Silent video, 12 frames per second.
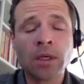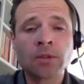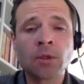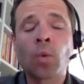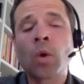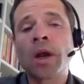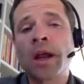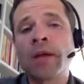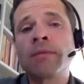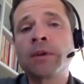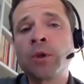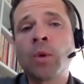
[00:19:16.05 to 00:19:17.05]
So mm-hmm.
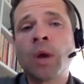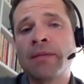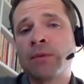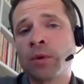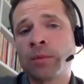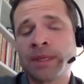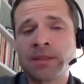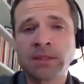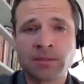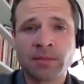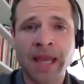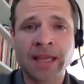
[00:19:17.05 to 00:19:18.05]
wherever you have your
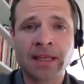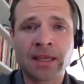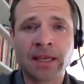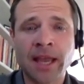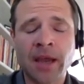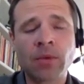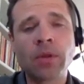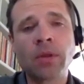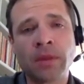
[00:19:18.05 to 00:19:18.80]
business banking account,